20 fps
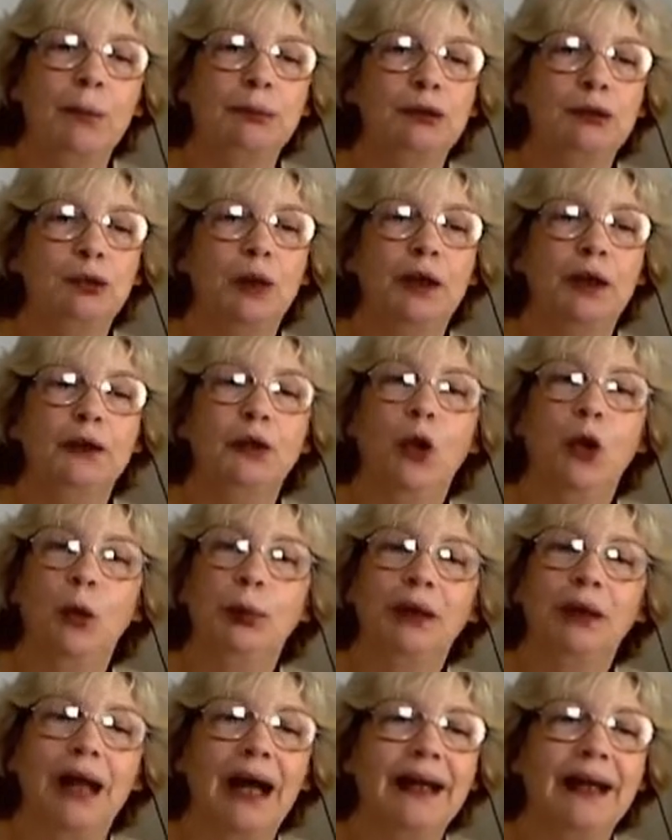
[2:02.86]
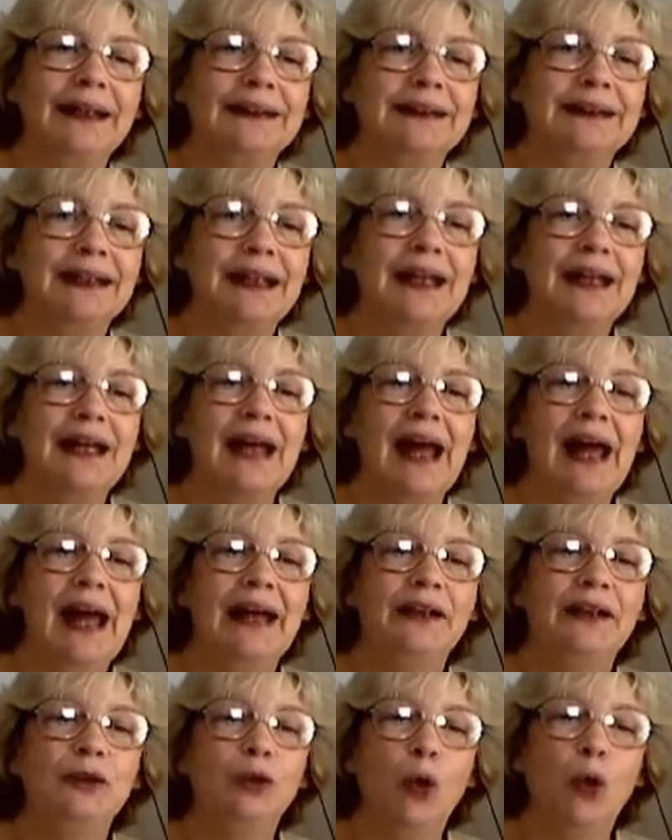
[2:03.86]
to a noble height
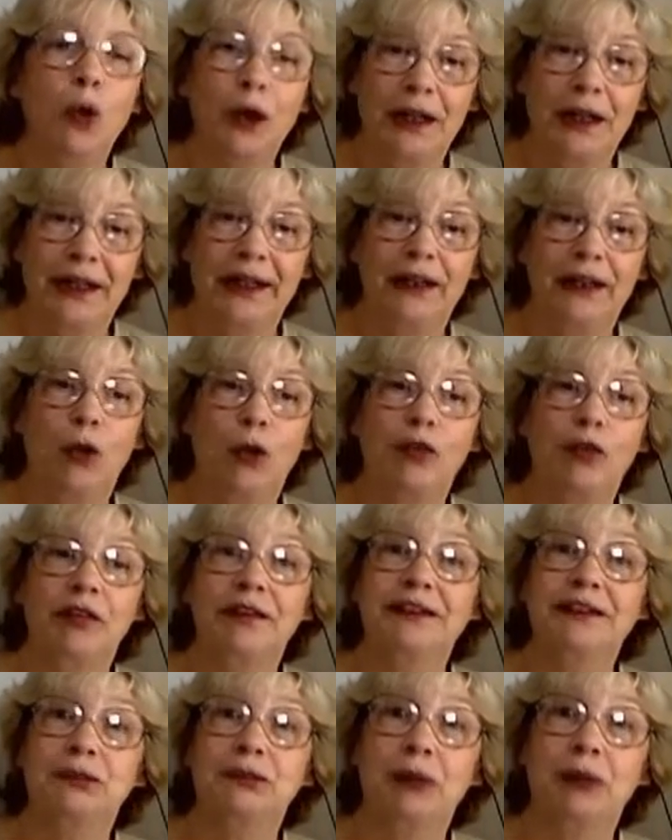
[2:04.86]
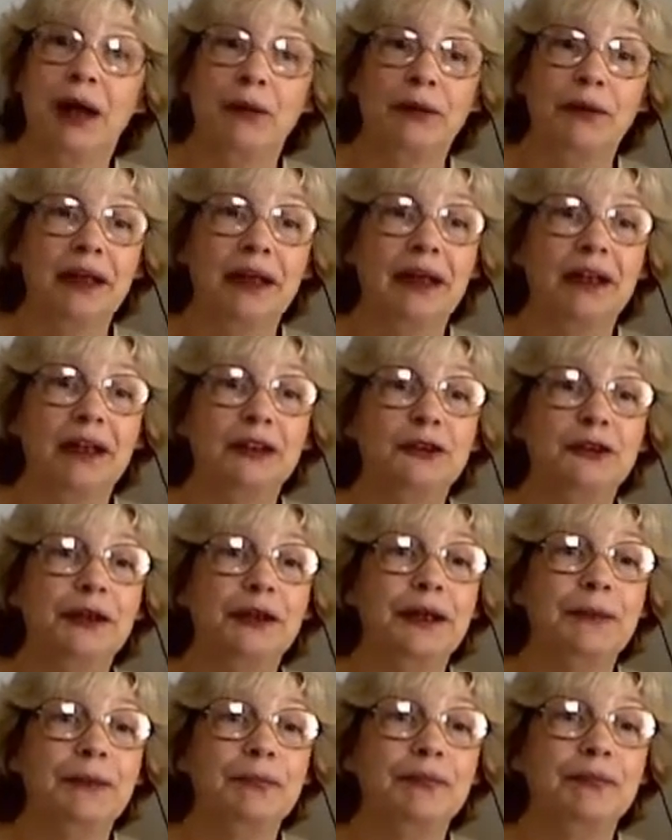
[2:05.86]
and lording it over the surrounding
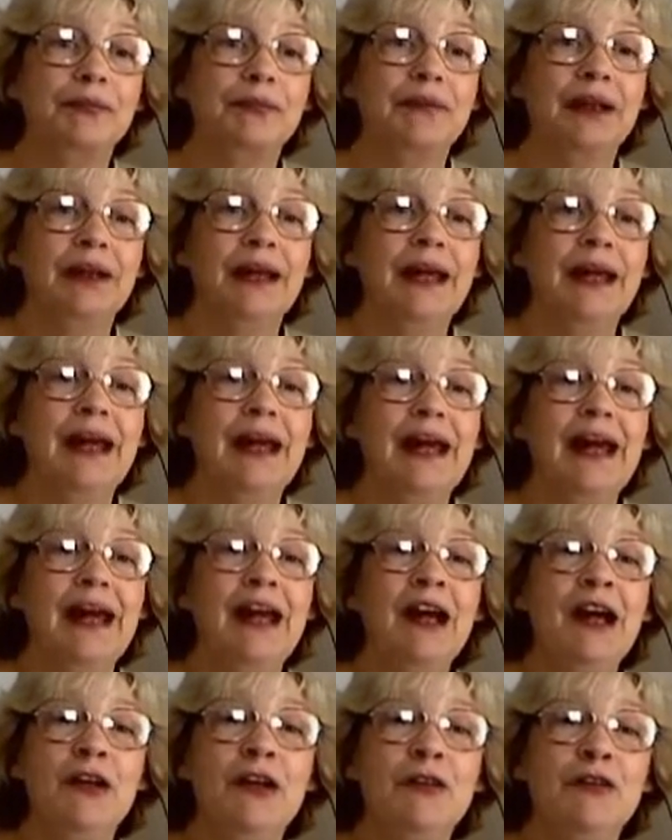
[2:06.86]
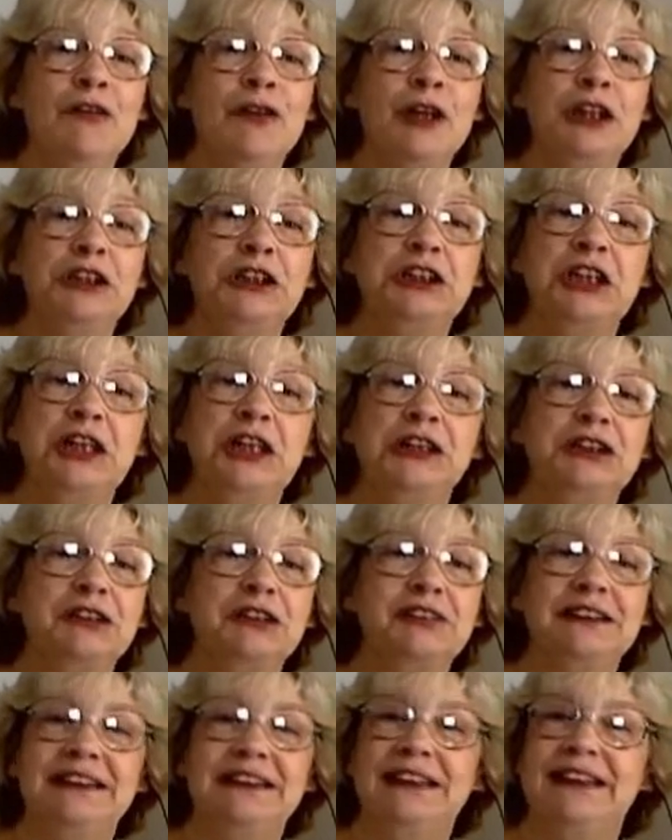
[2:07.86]
country. Every change of
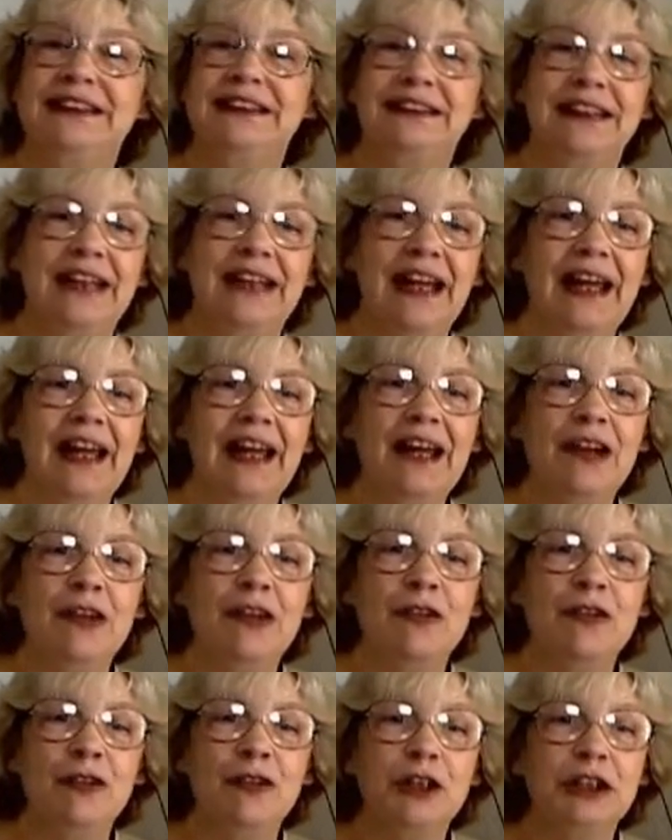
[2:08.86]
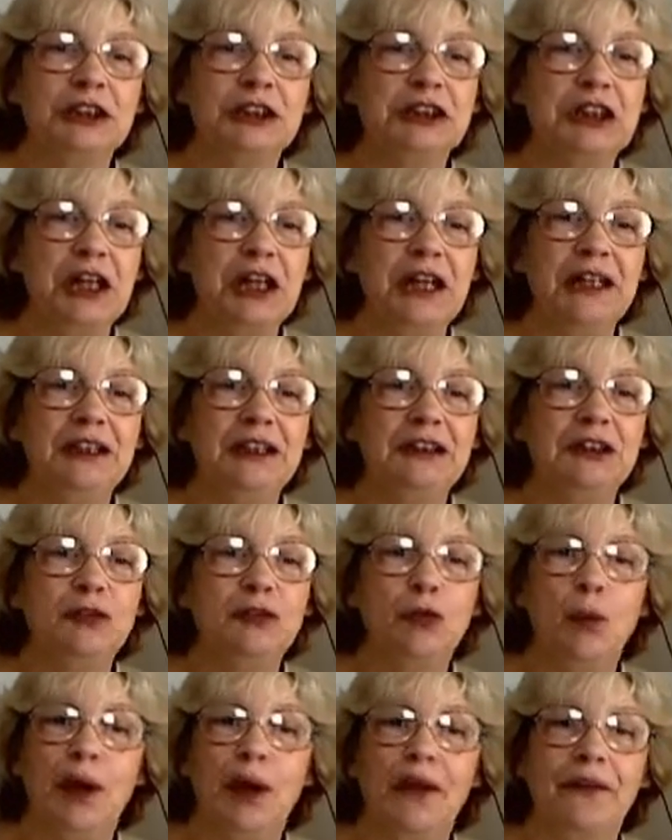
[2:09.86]
season, every change of
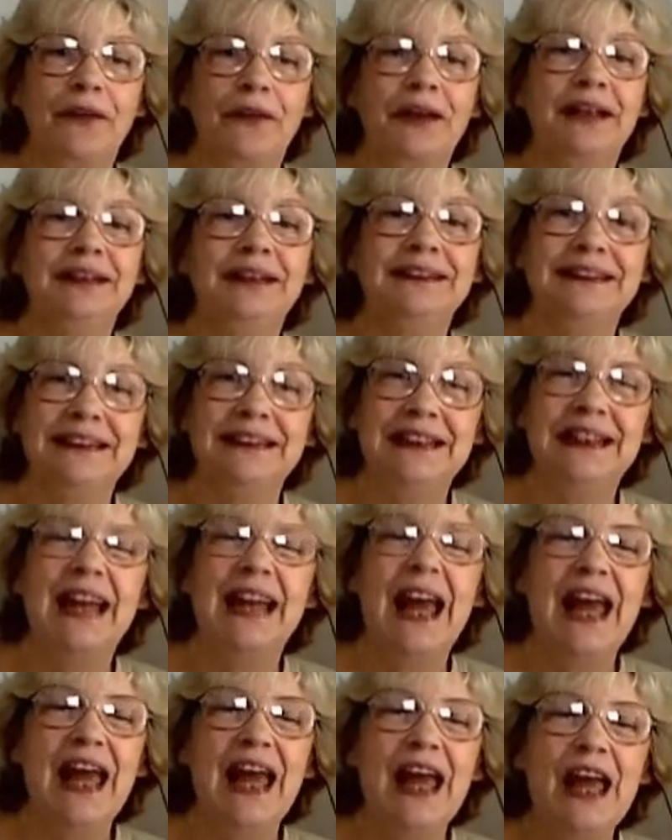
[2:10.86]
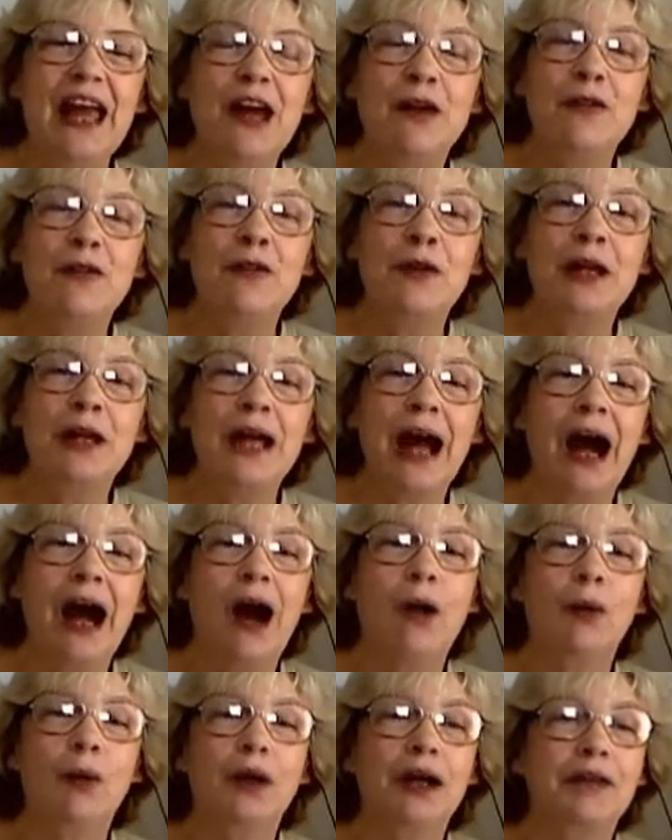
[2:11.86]
weather, indeed, every
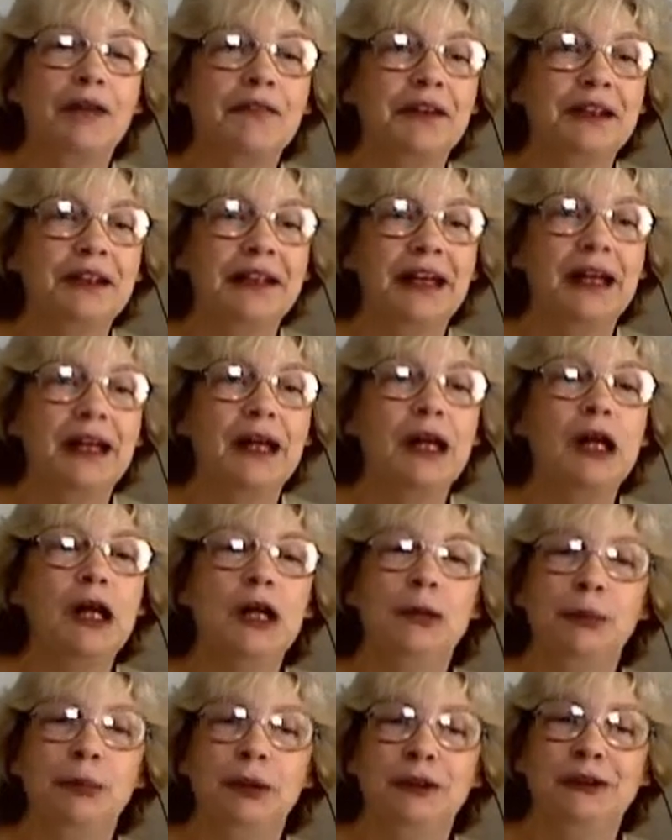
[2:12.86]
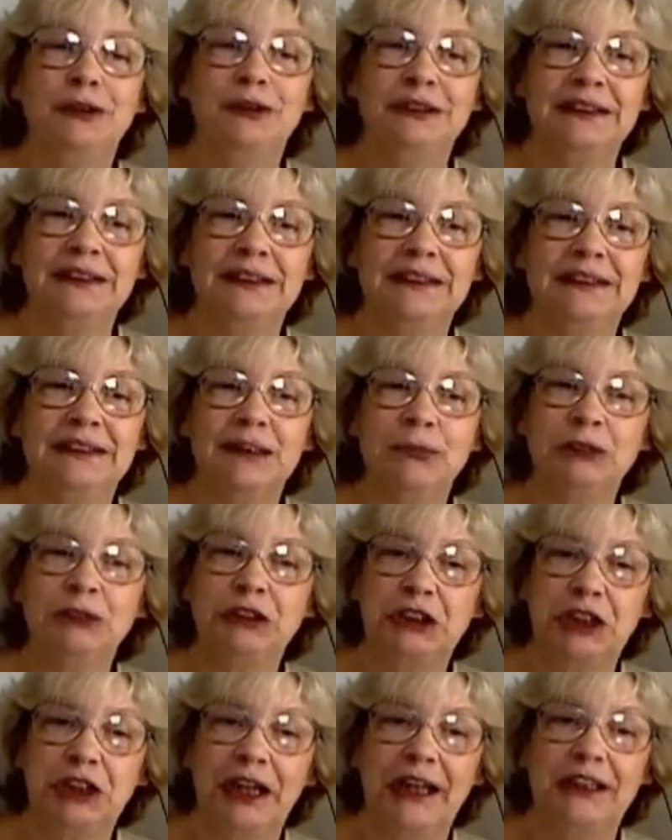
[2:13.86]
hour of the day produces some
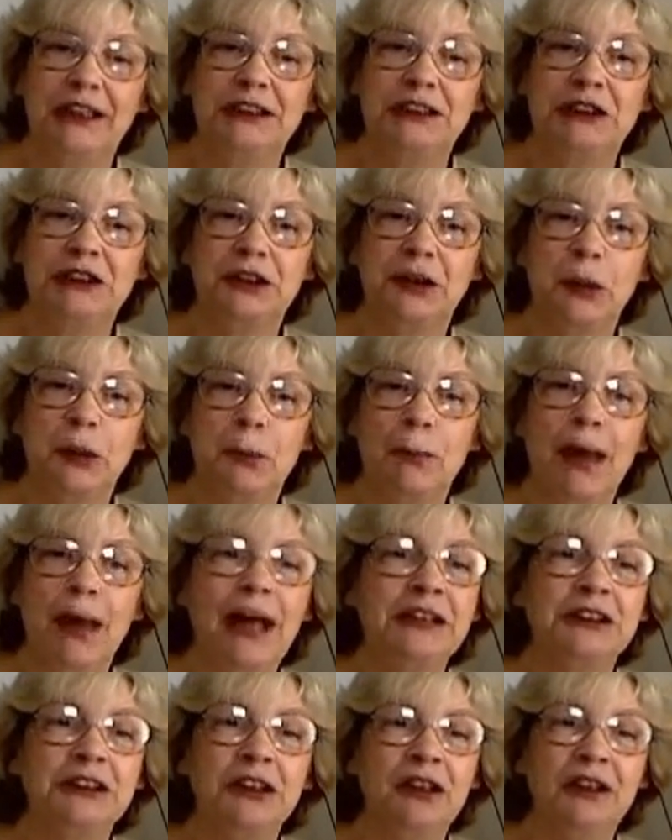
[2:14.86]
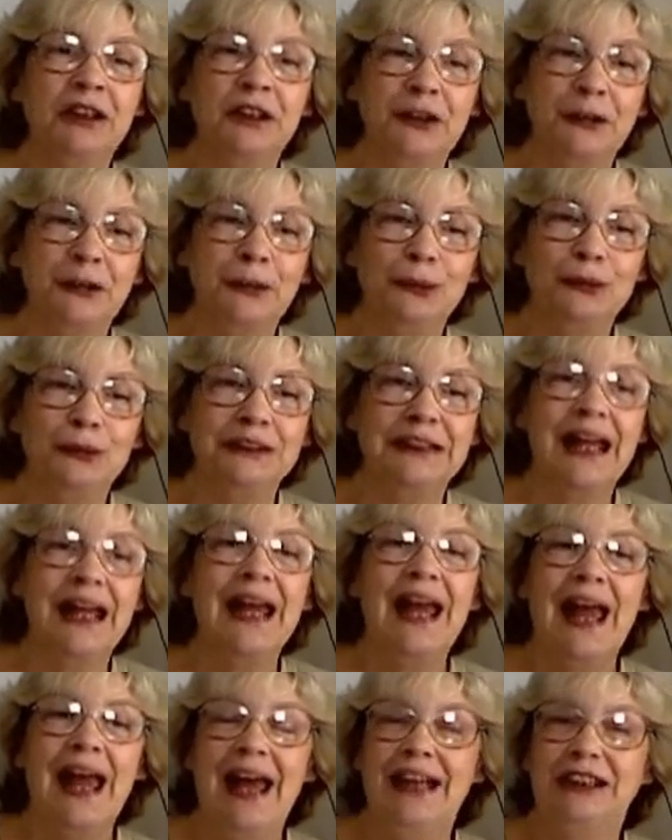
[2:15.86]
change to the magical hues
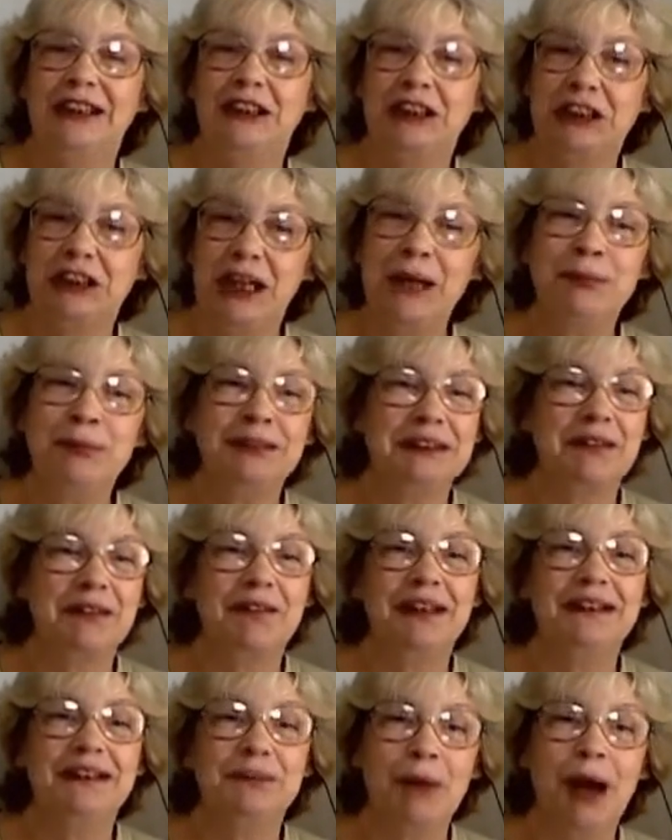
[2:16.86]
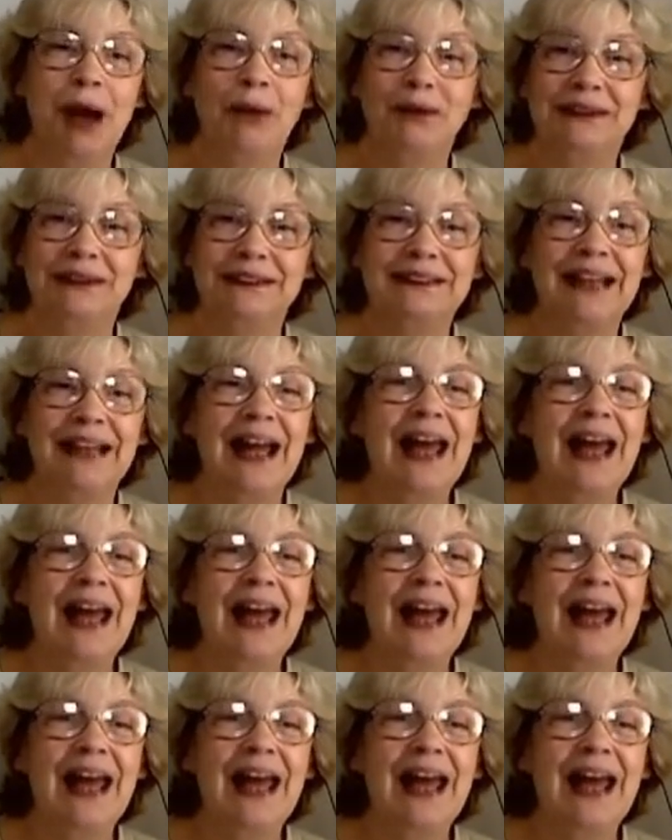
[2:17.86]
and shapes of these mountains,